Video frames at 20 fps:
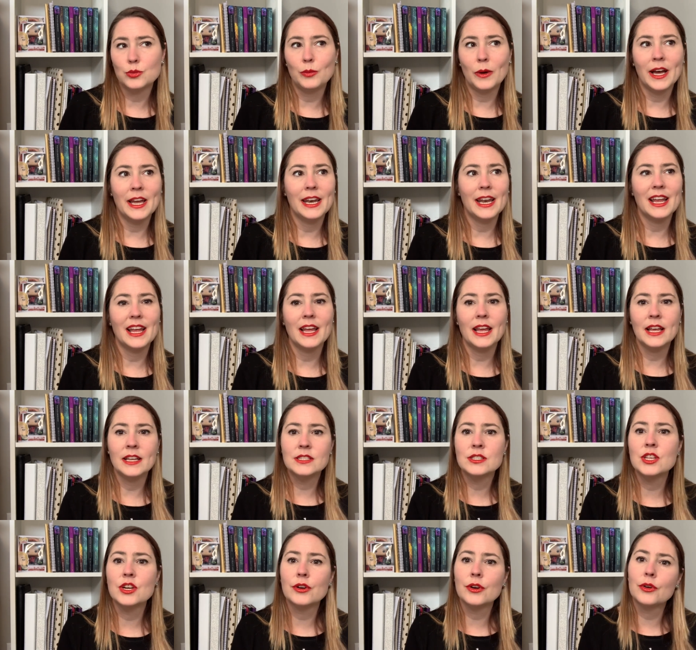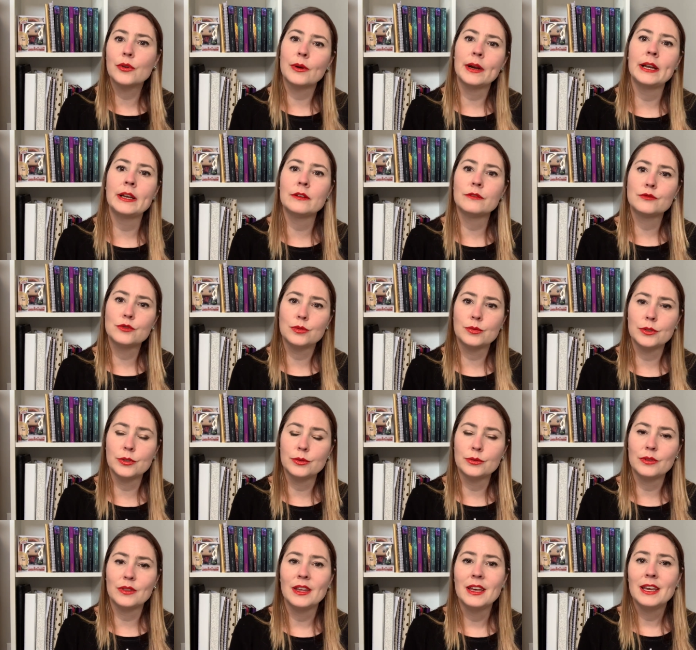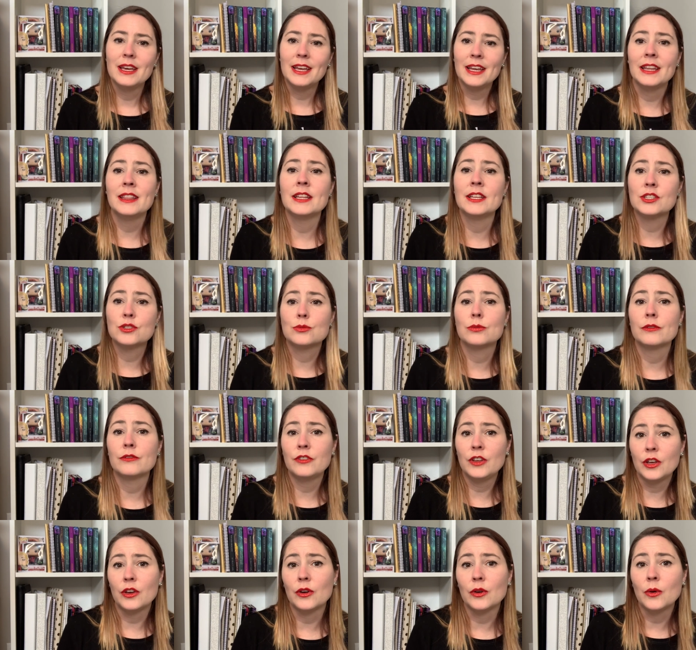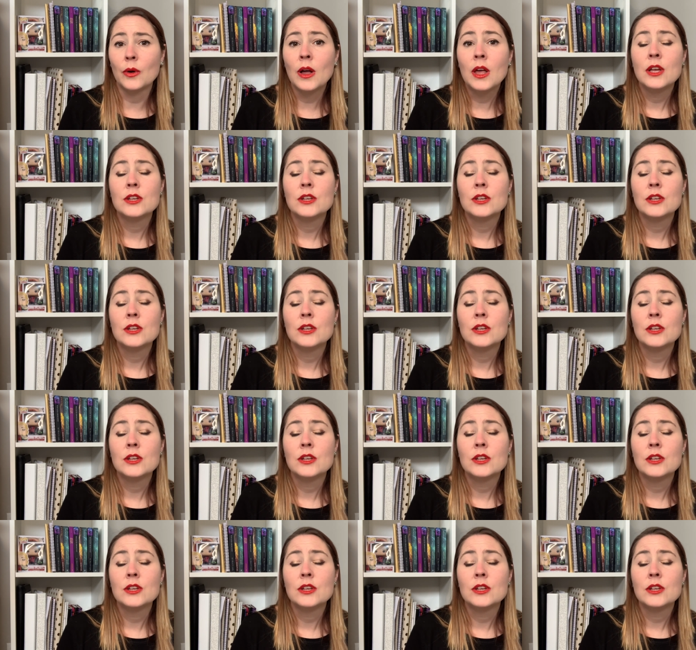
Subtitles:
but is there a grain of truth in this review?